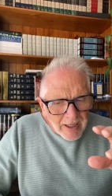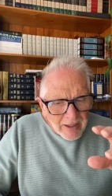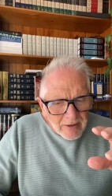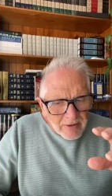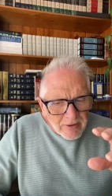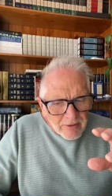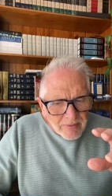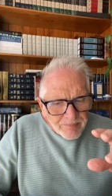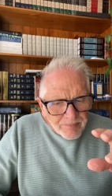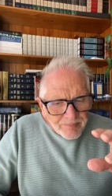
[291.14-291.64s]

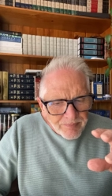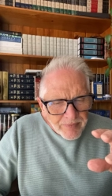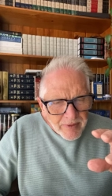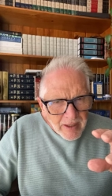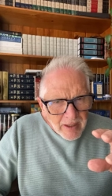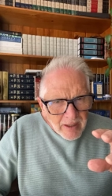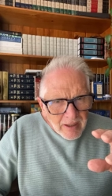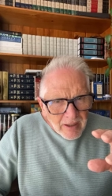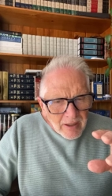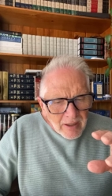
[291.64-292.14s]
operate with
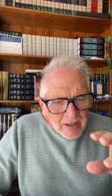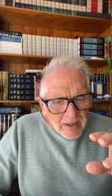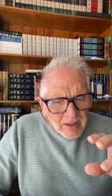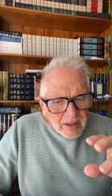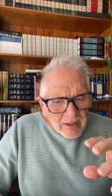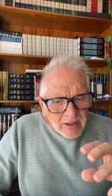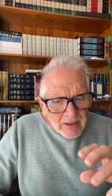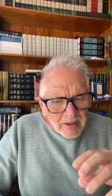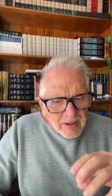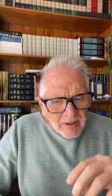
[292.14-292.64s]
that.
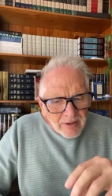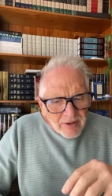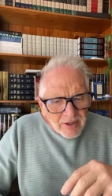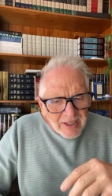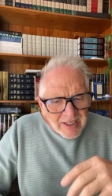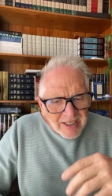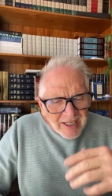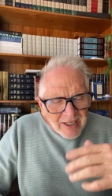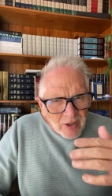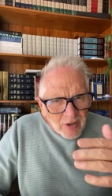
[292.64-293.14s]

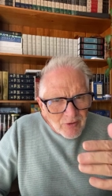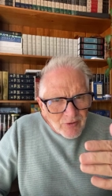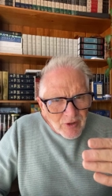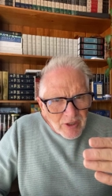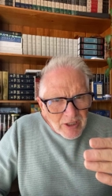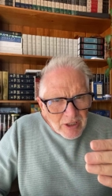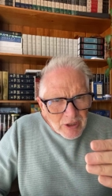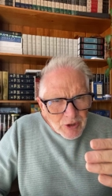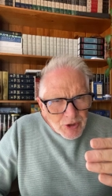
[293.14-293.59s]
Uh,